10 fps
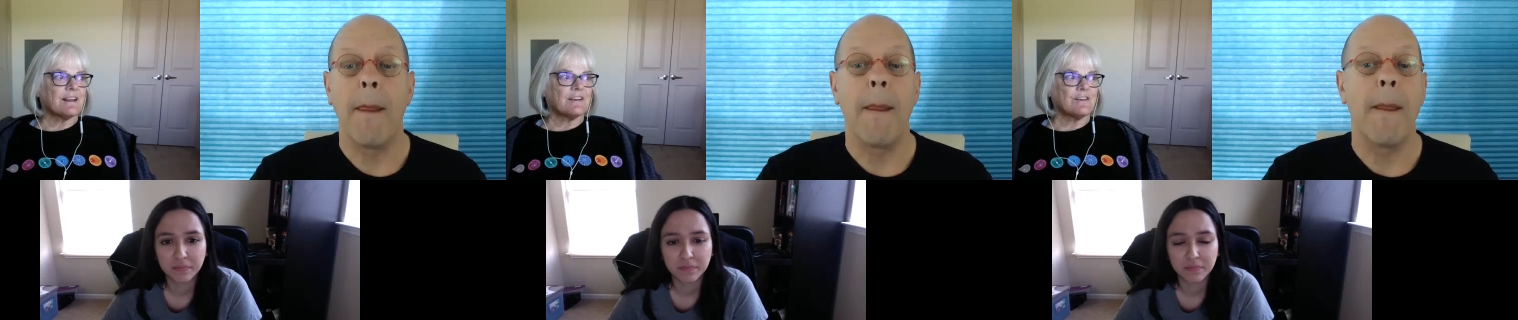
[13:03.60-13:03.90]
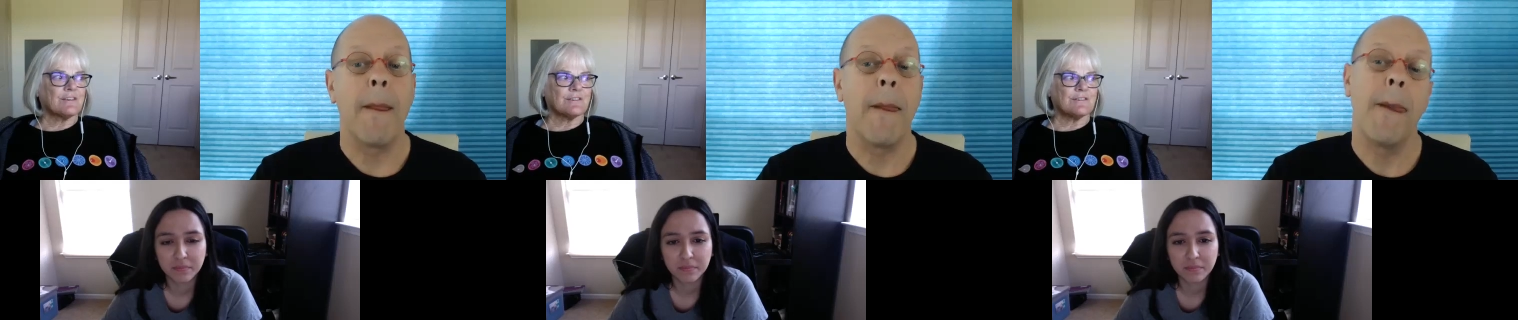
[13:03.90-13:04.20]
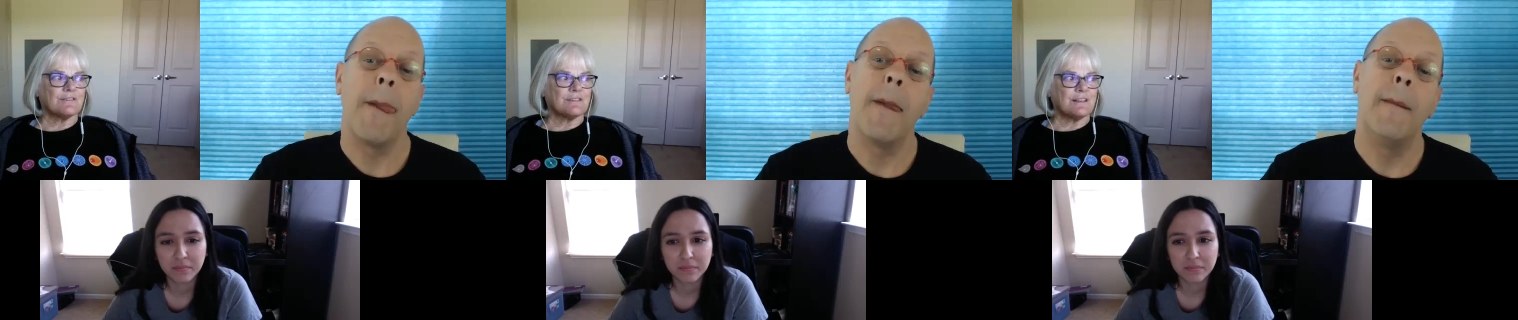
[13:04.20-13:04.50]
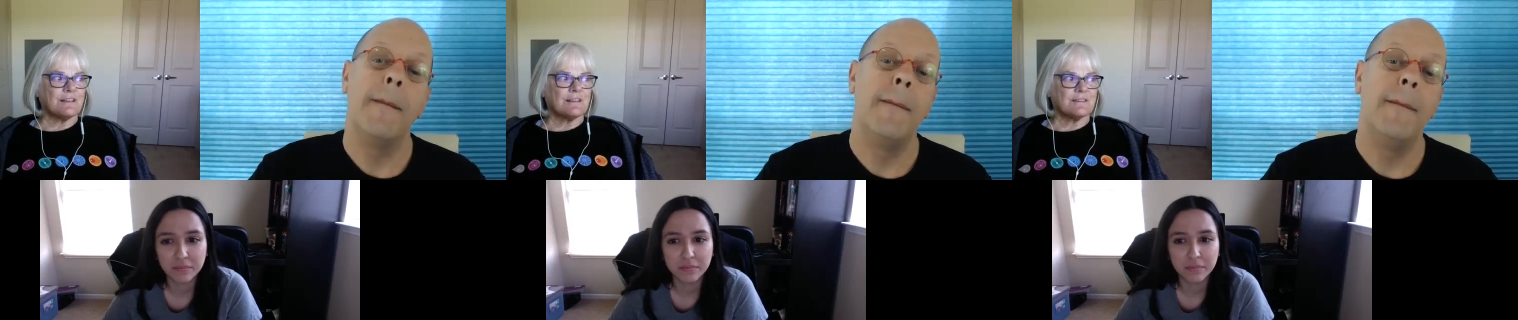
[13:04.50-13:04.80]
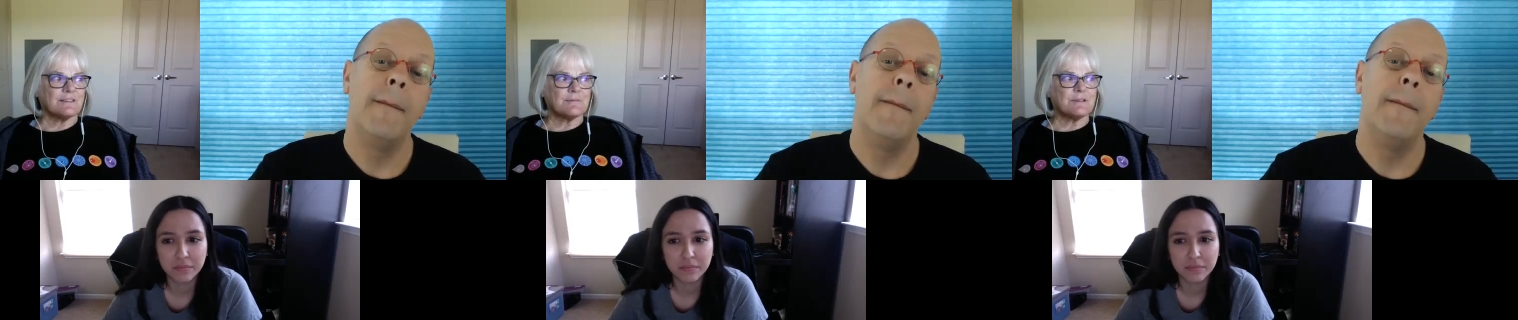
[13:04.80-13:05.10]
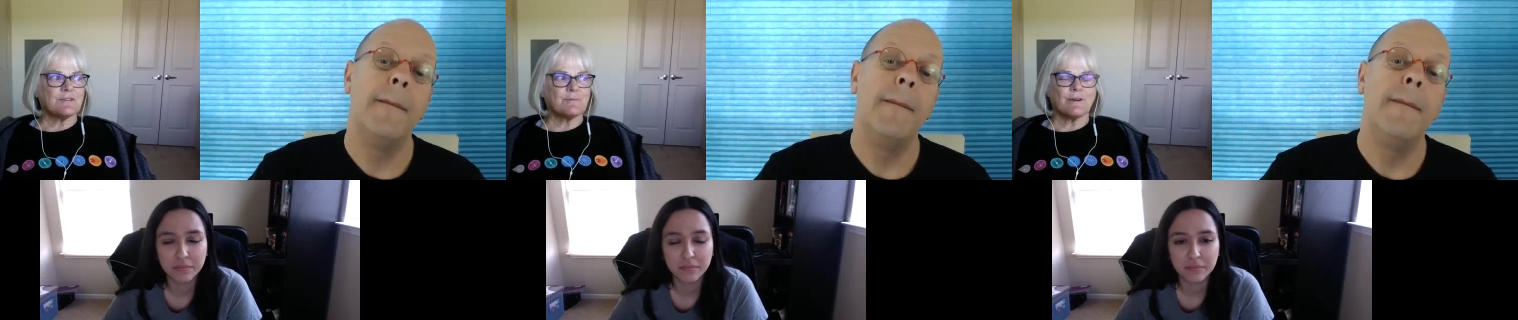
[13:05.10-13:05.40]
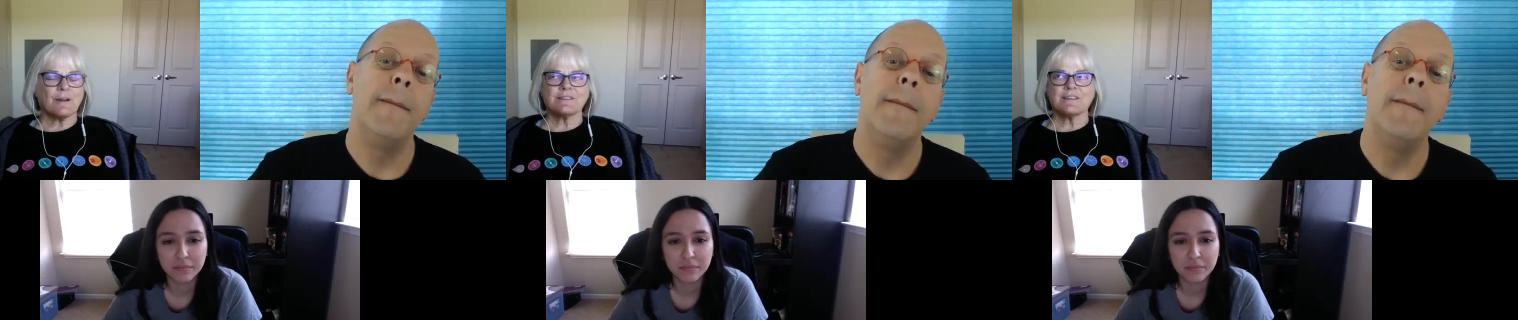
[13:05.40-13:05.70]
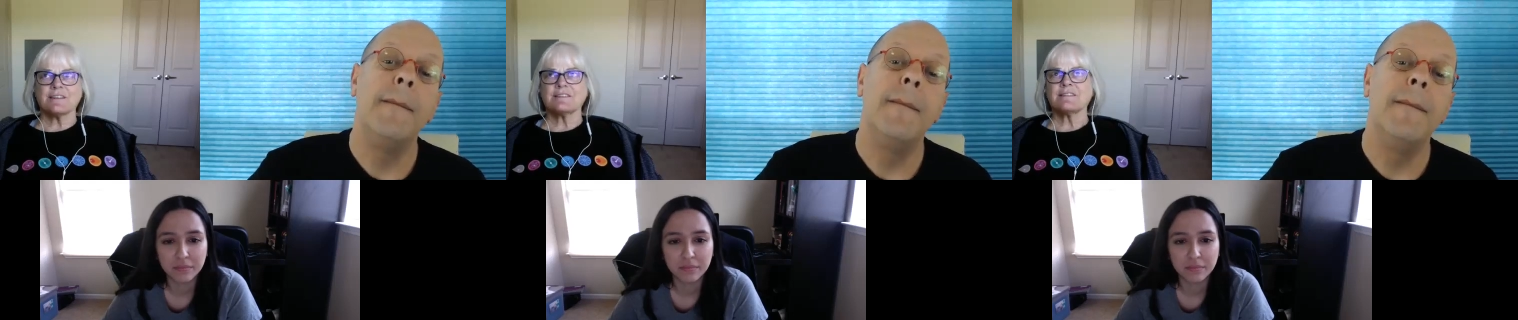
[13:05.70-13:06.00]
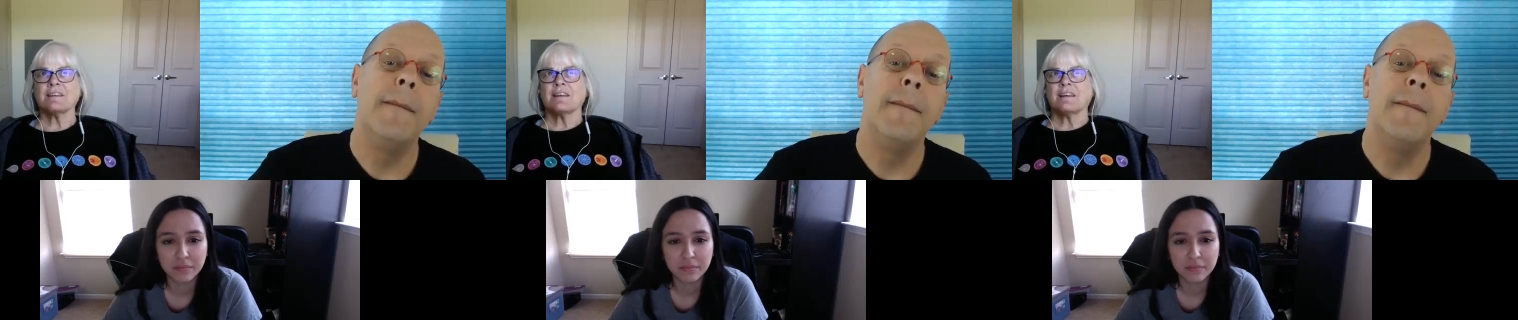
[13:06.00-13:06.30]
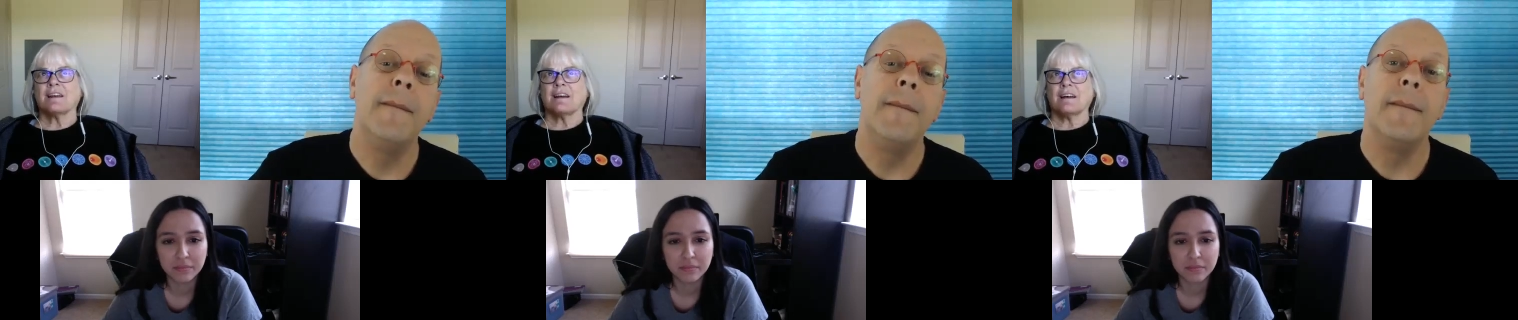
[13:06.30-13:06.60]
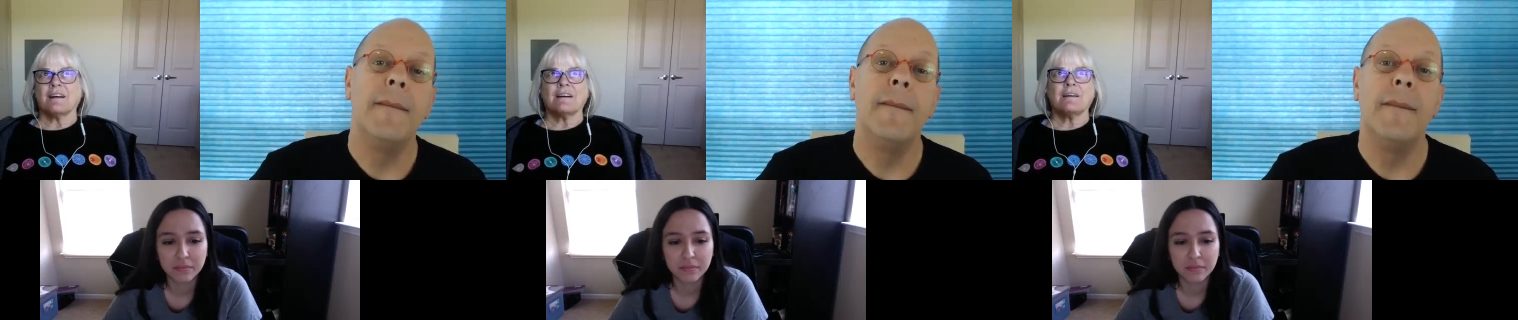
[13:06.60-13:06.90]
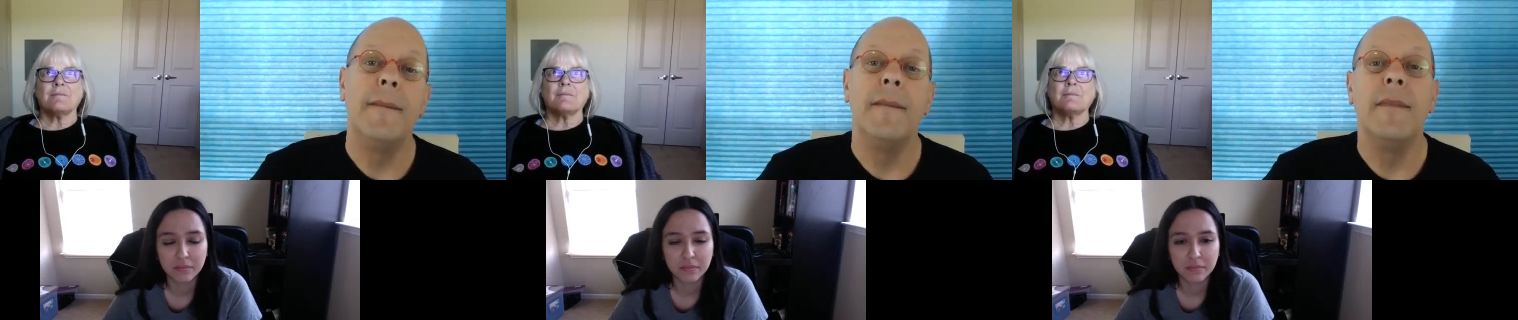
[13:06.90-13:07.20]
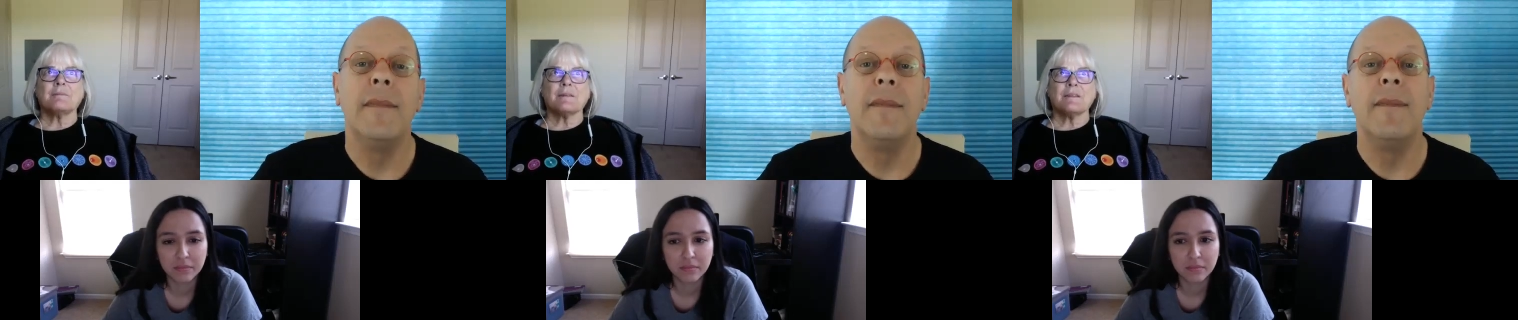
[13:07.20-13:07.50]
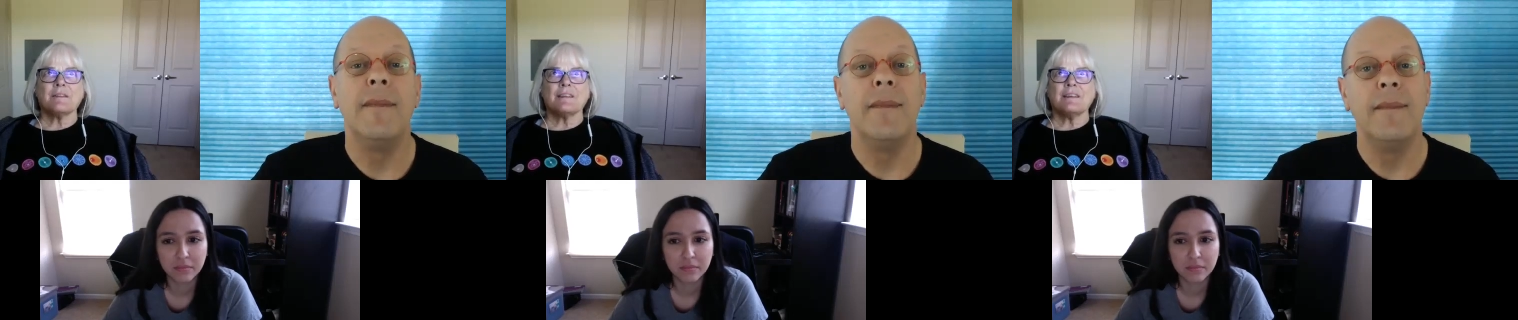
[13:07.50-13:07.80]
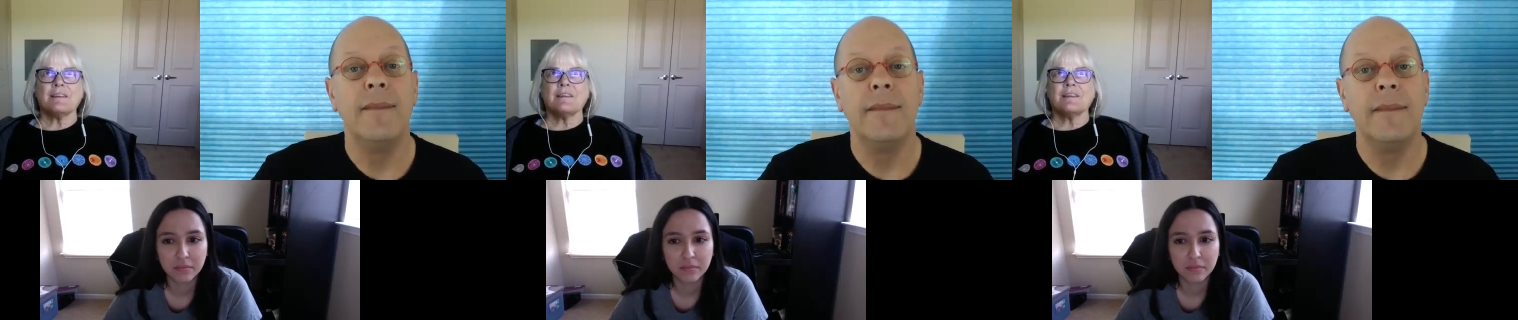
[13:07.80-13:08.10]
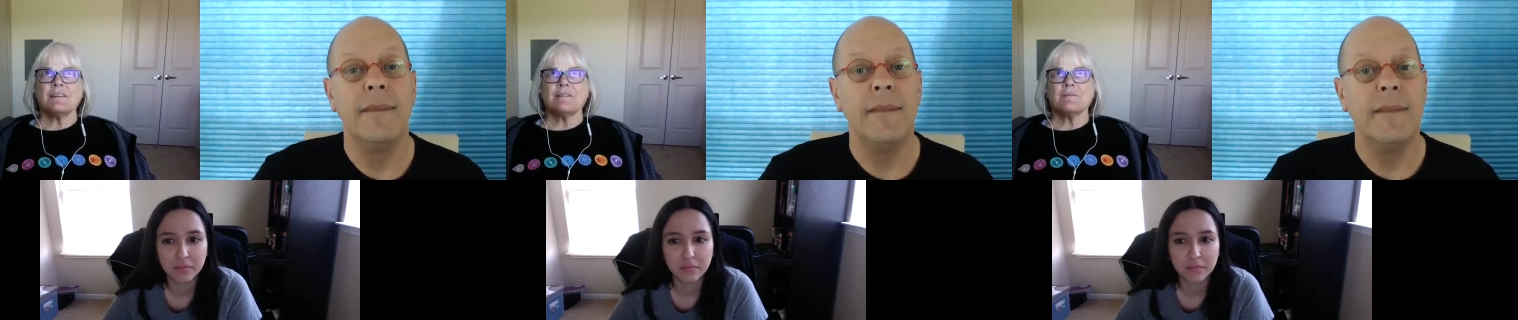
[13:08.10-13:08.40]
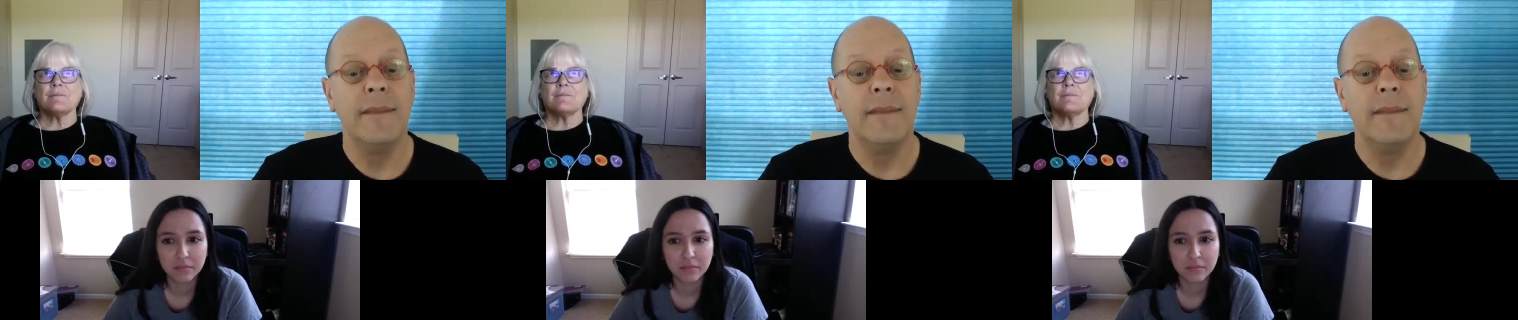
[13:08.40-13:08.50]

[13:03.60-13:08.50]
Speaker 1: occur during the submission process. The